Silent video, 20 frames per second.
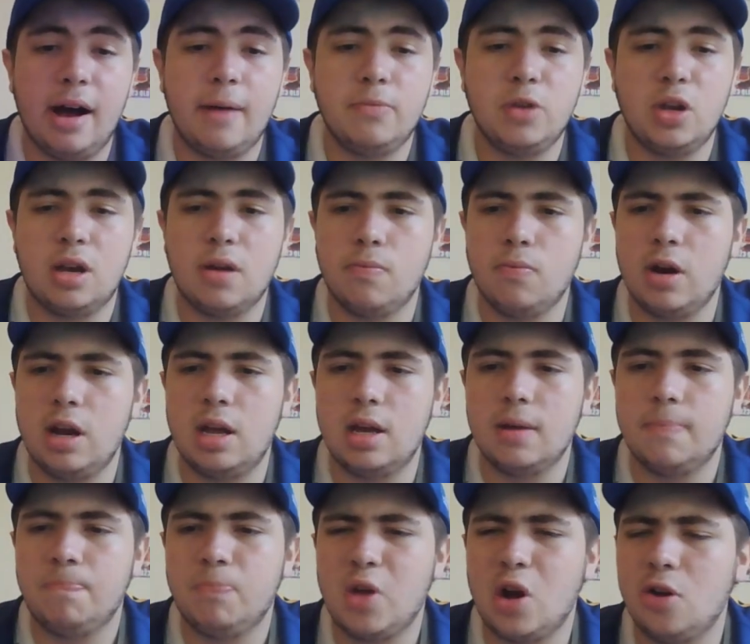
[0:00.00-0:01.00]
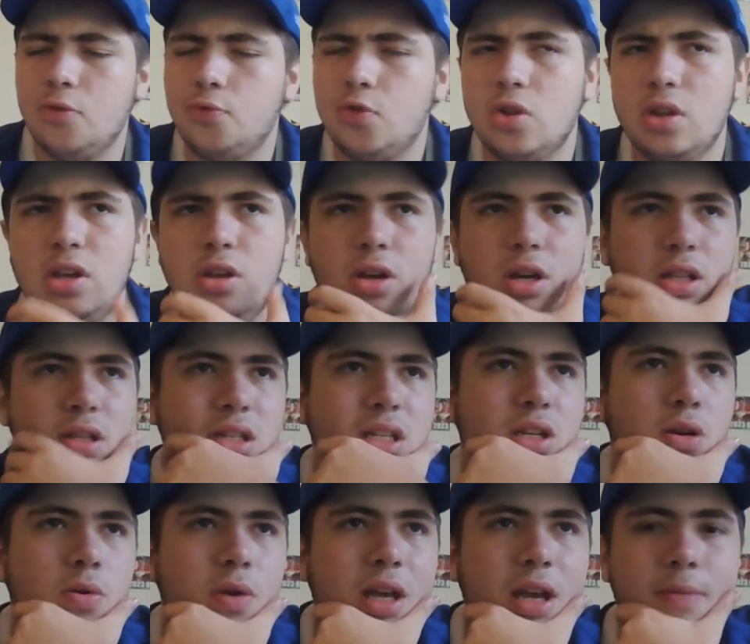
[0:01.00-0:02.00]
you can hopefully you can
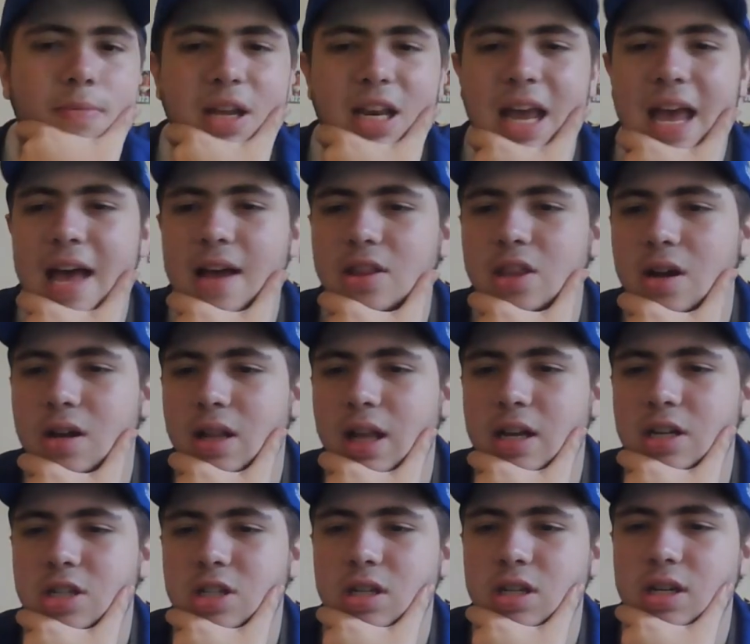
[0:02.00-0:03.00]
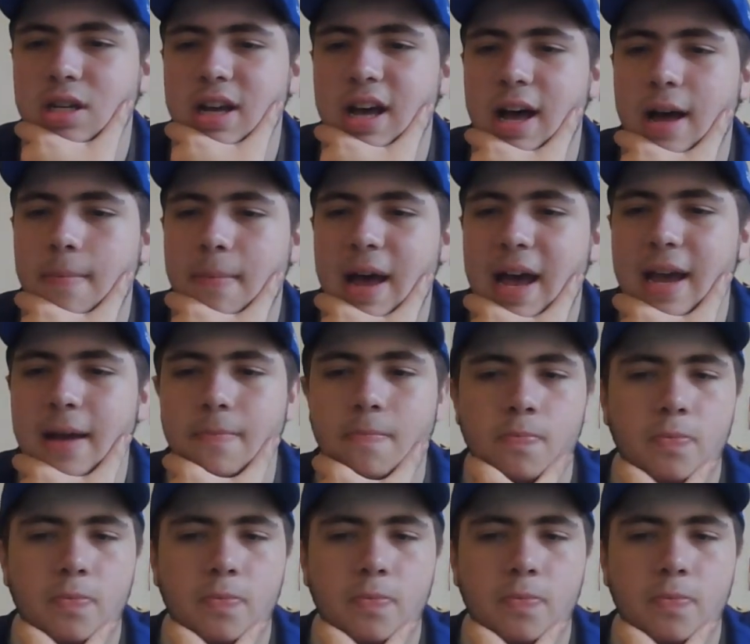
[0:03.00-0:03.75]
still hear me now, though, Legend, mate.